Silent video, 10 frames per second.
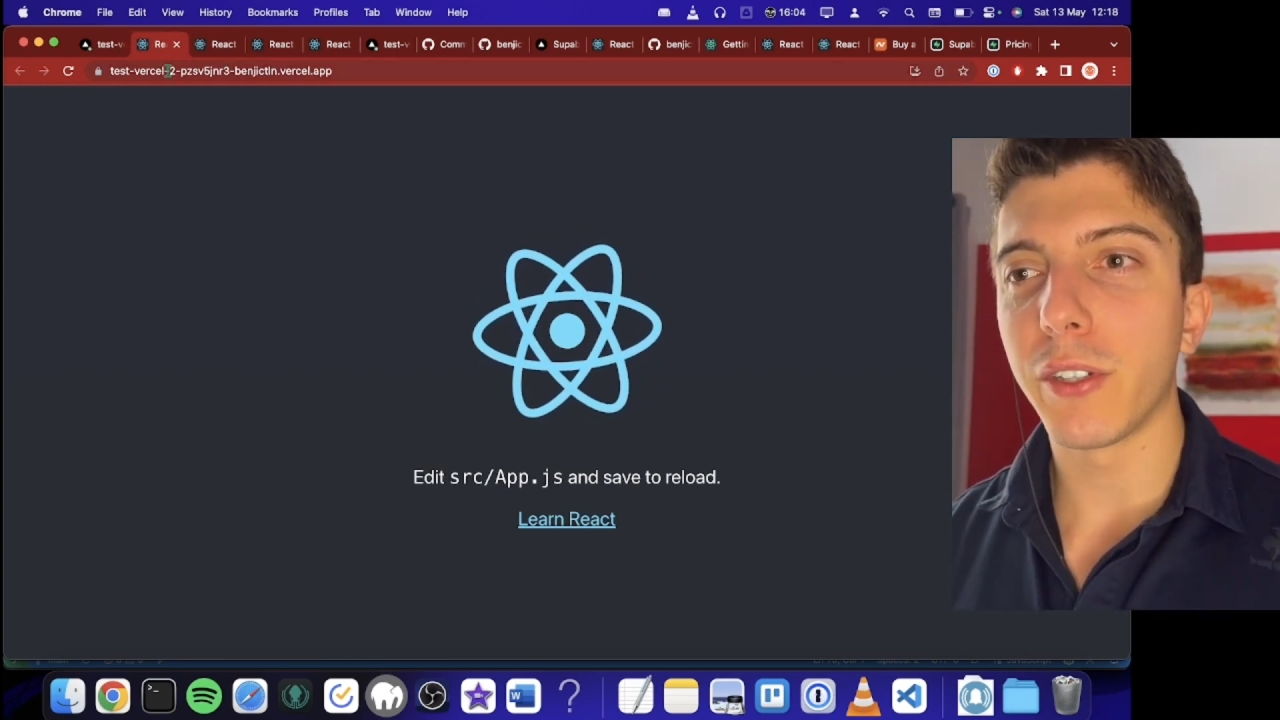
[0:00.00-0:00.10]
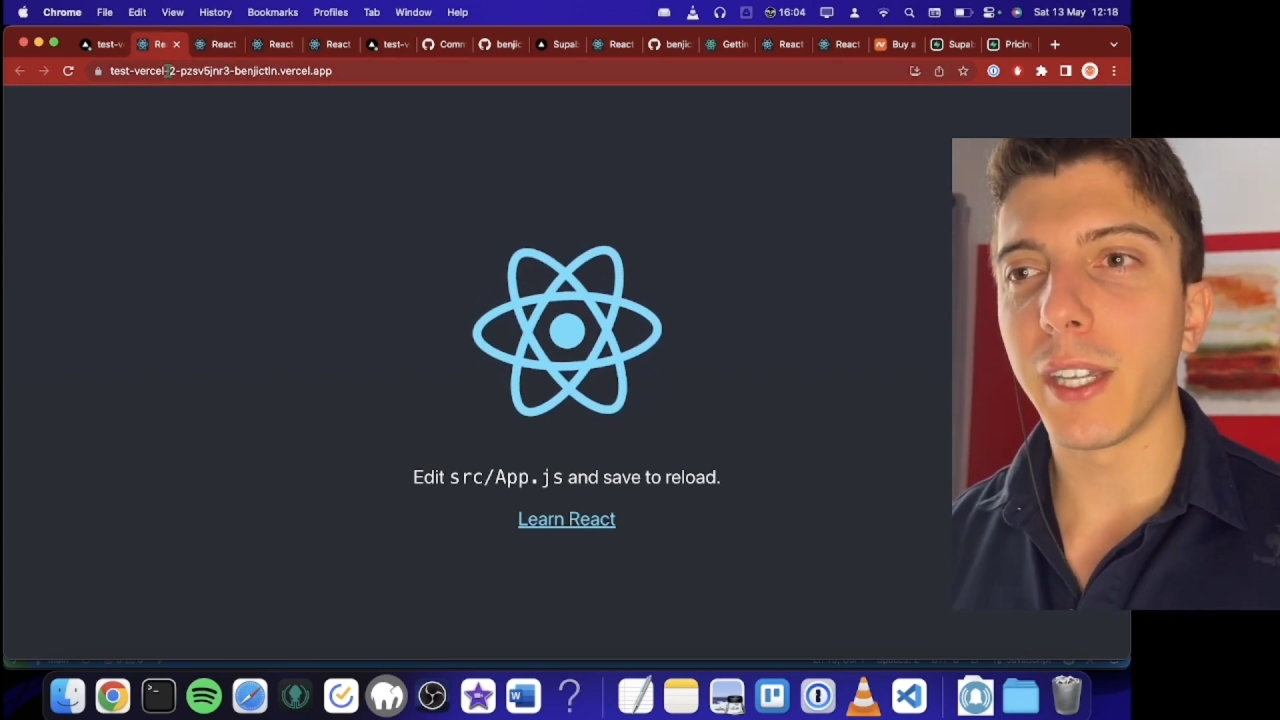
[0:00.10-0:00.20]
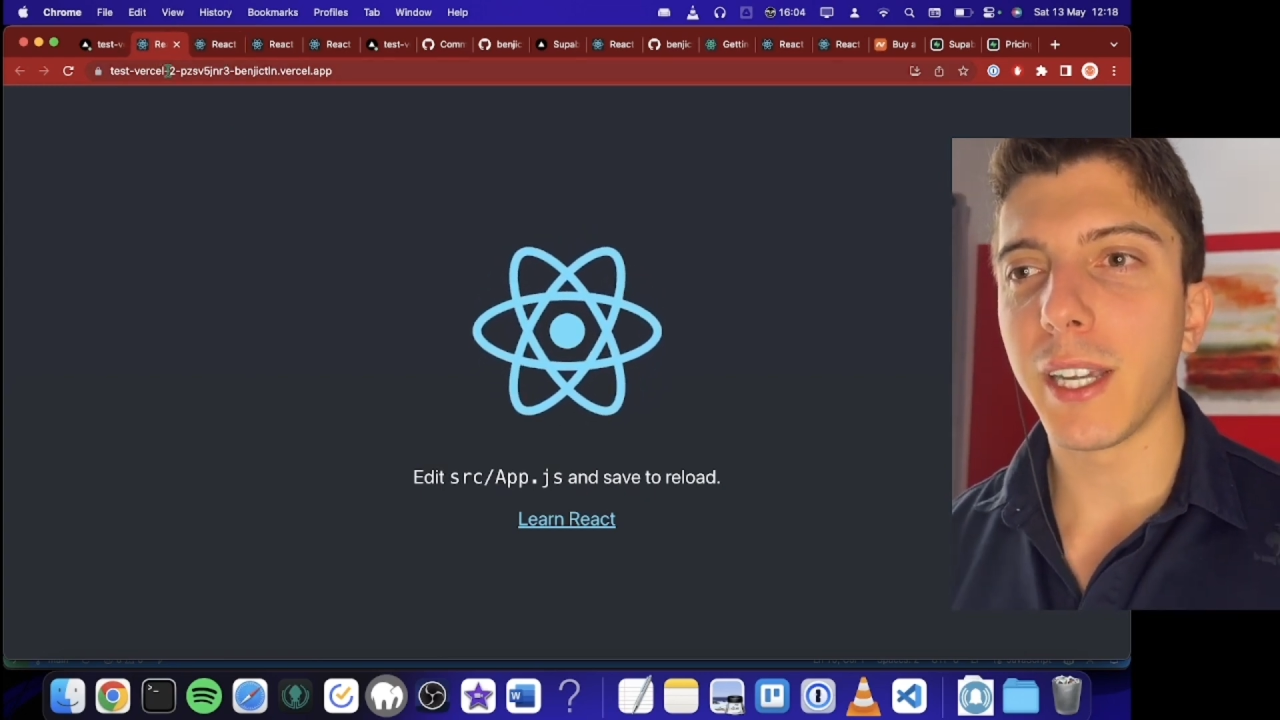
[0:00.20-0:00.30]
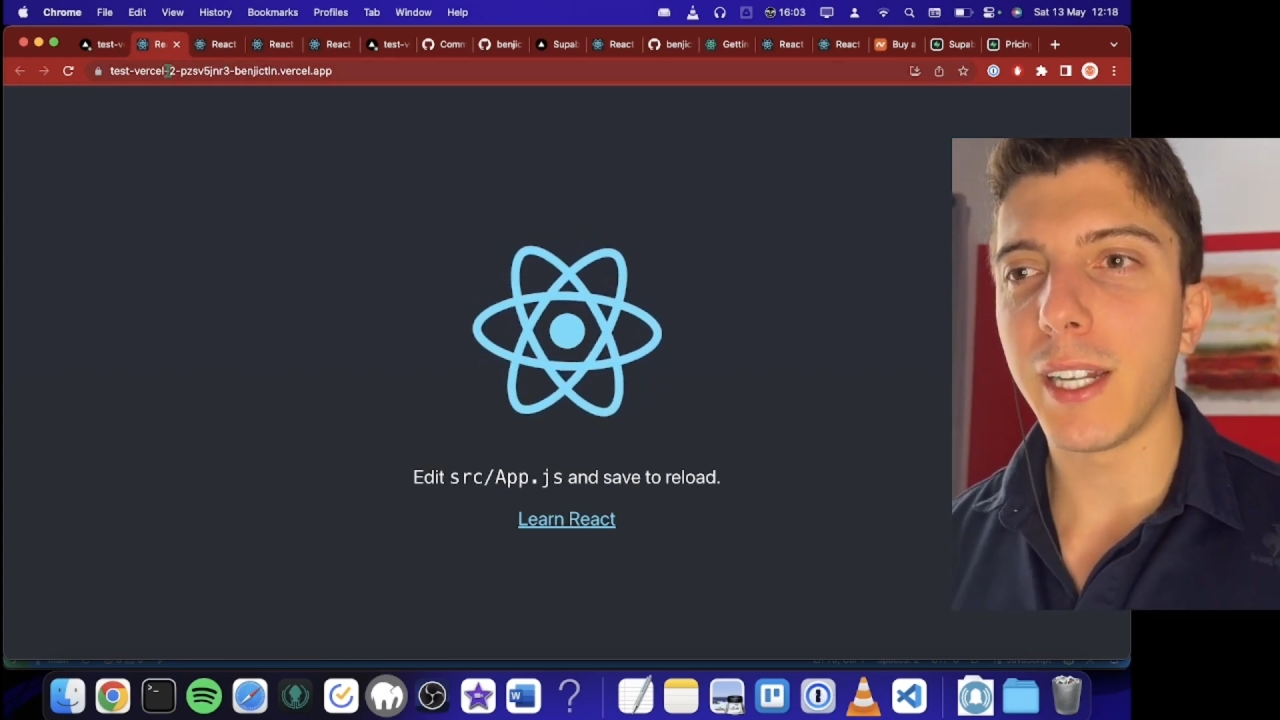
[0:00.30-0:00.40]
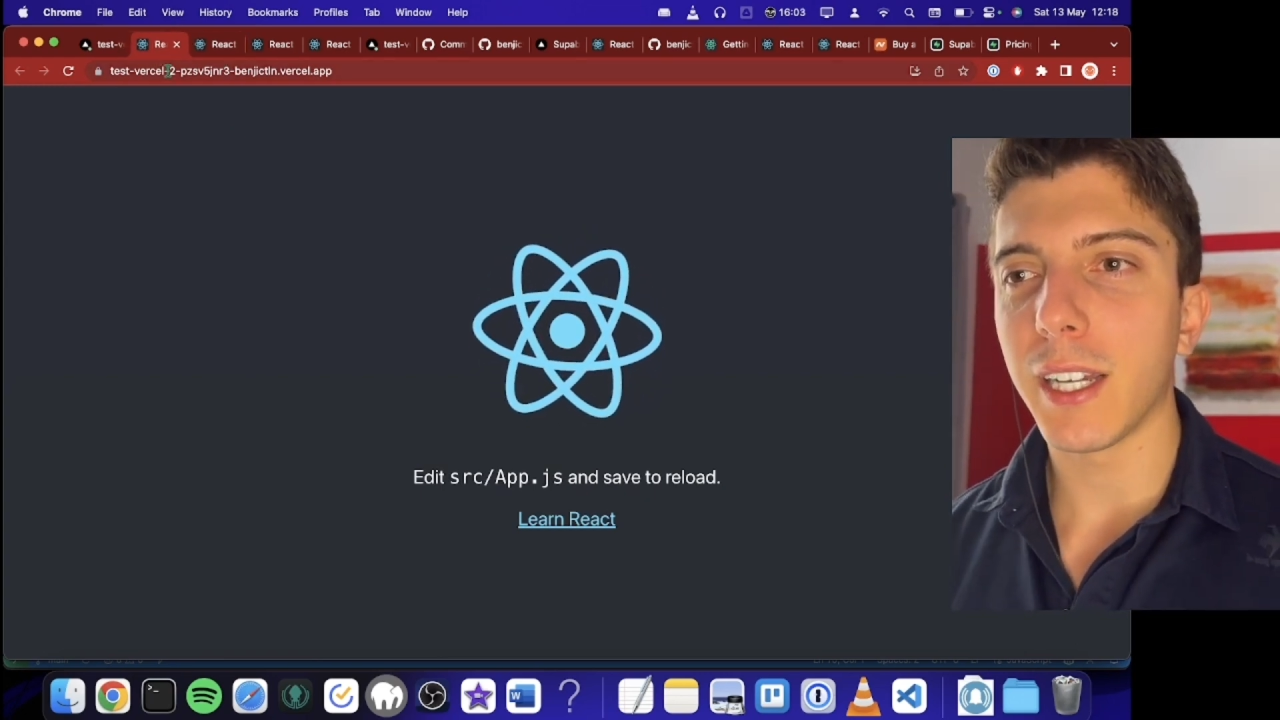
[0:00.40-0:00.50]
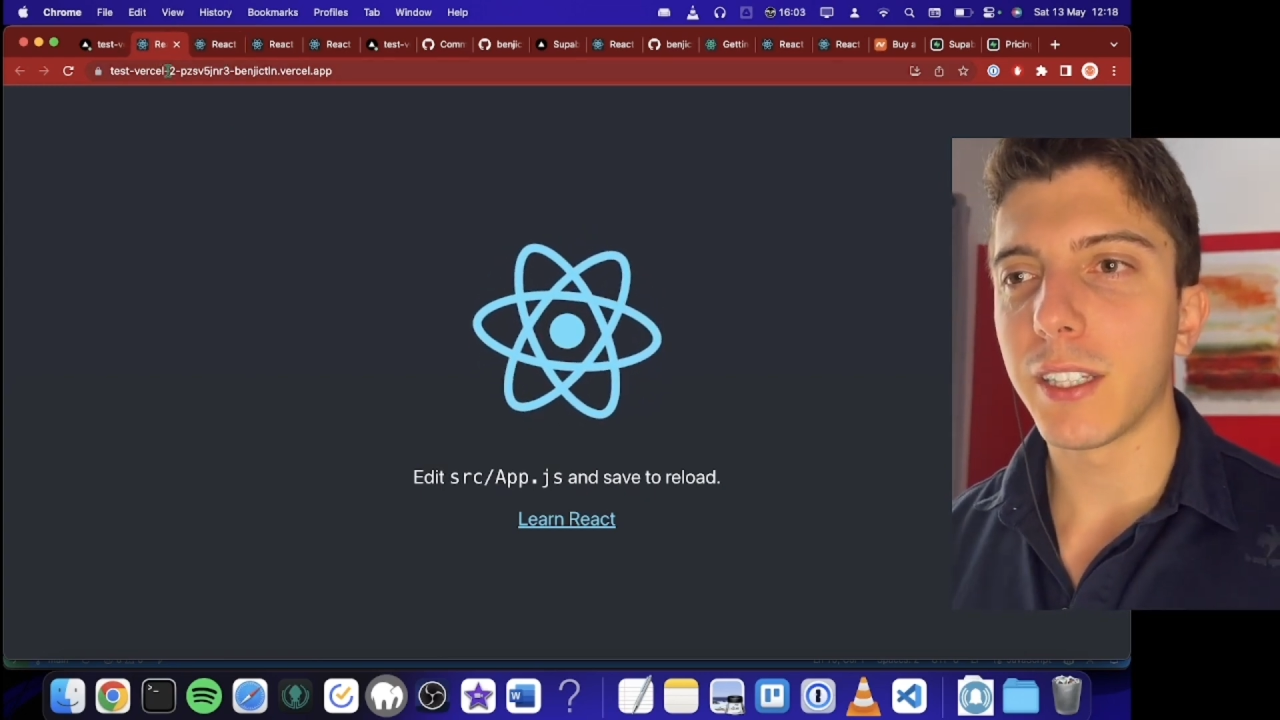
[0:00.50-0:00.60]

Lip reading: can get like